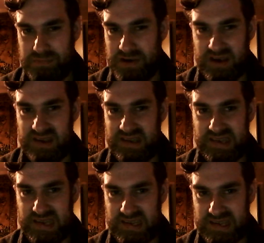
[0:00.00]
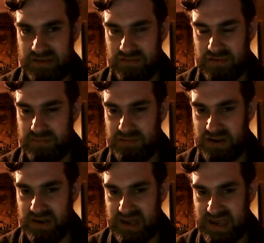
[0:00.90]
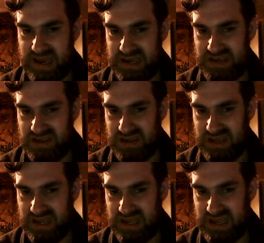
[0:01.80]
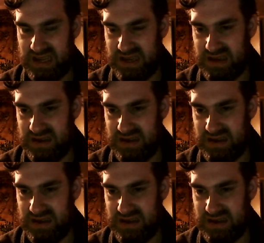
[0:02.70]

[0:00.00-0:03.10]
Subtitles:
But it's the woman actually.